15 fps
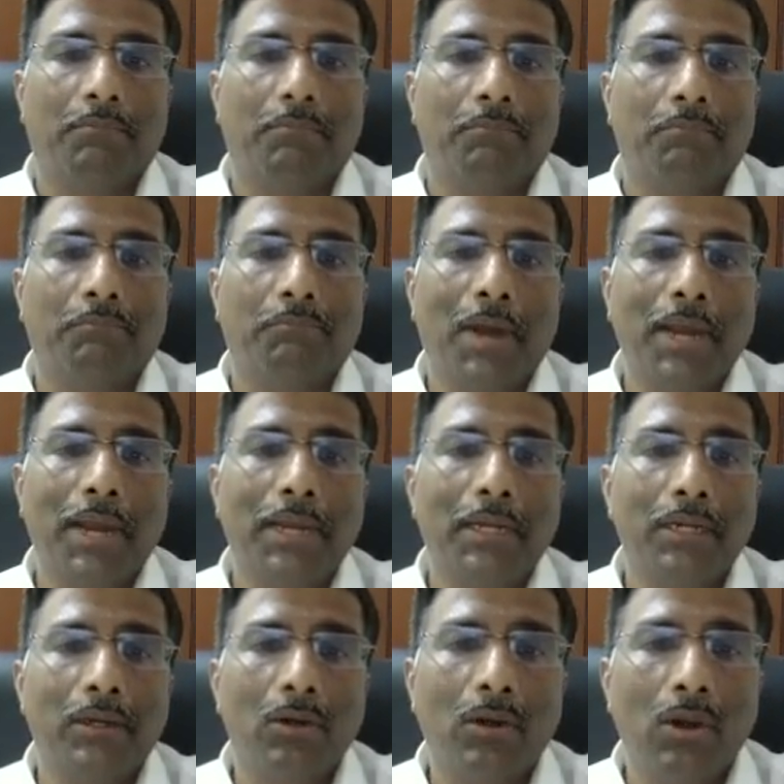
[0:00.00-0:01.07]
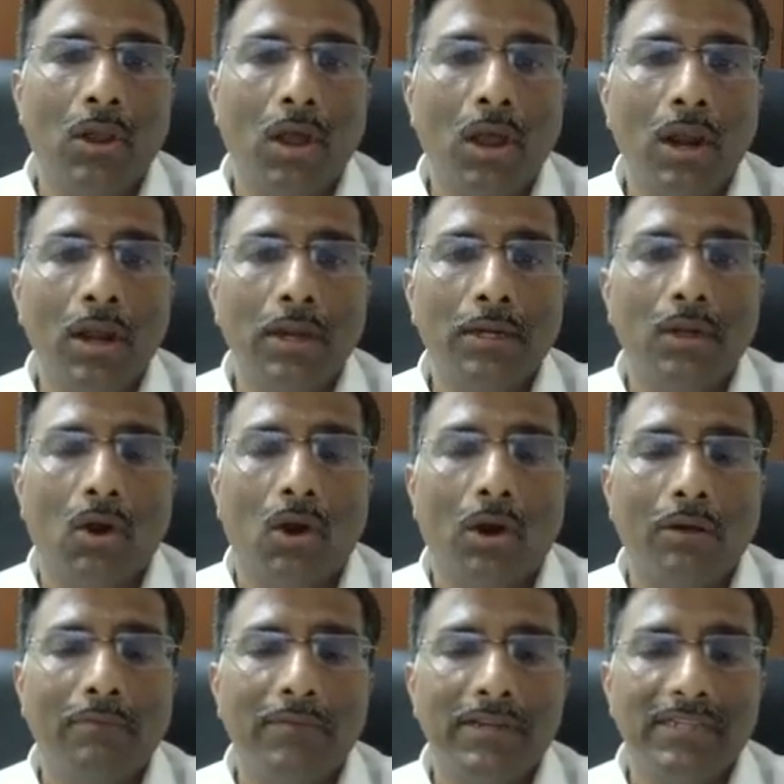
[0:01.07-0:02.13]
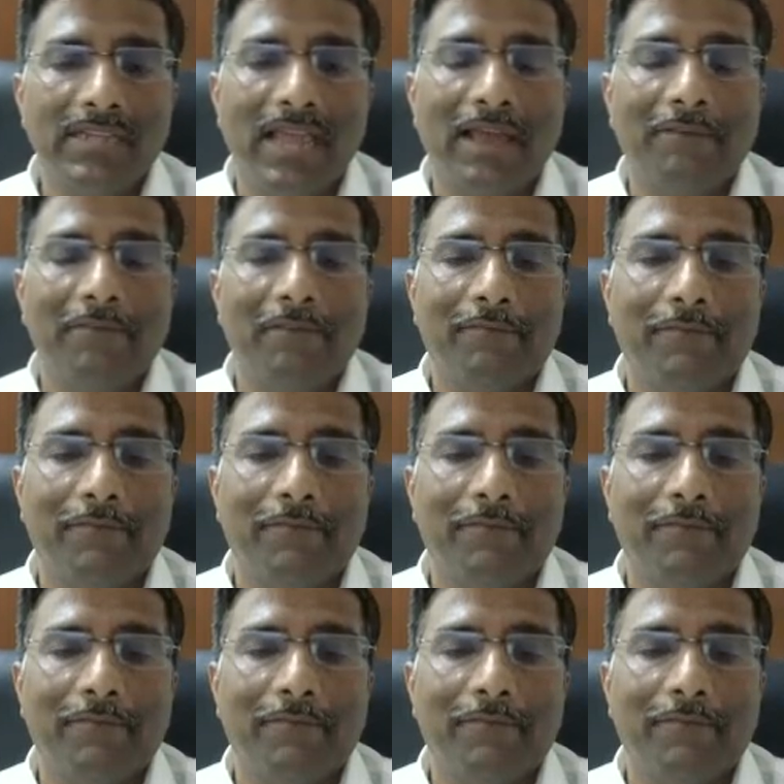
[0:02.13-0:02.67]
might not always have a